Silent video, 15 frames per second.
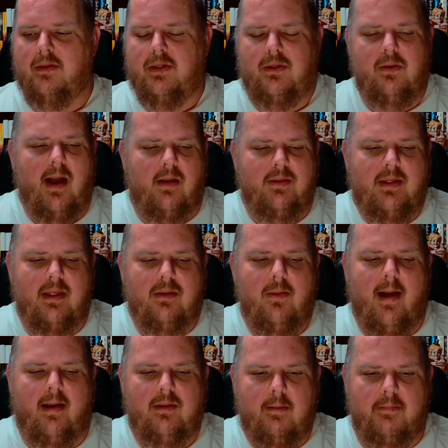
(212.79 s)
Throughout
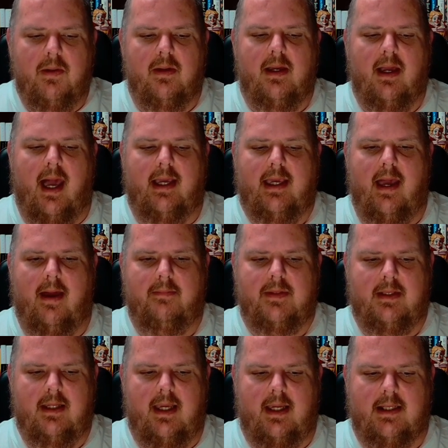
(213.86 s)
the book, I
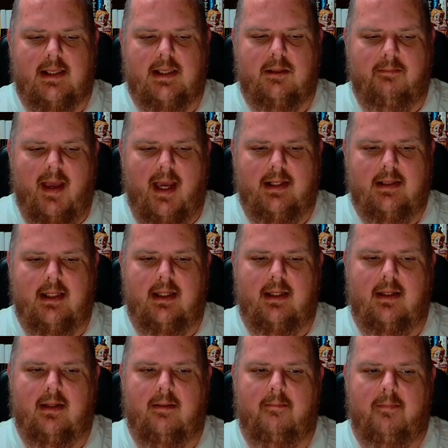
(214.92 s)
kept expecting